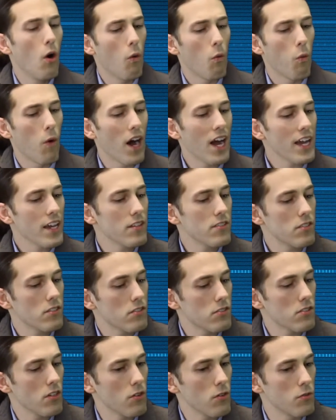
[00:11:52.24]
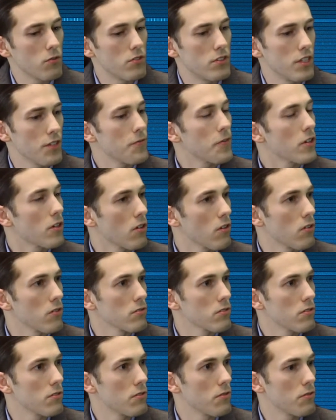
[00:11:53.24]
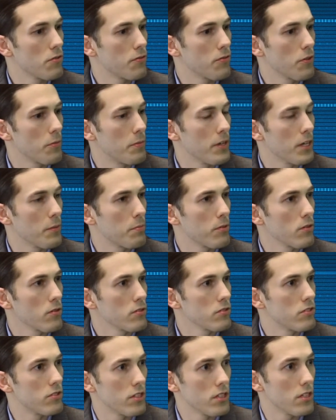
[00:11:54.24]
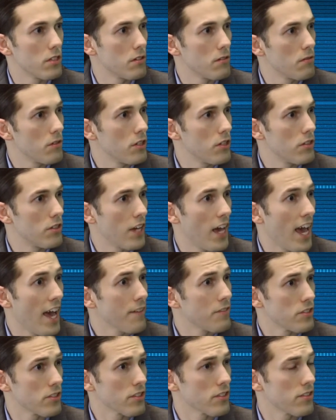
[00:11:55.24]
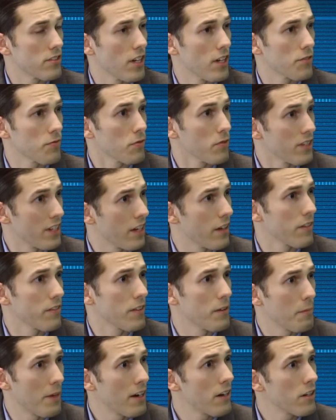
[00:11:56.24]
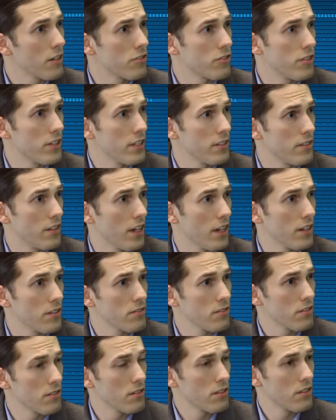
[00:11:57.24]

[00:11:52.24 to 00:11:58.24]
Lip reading: Why is it so difficult for people to have a successful and healthy marriage these days?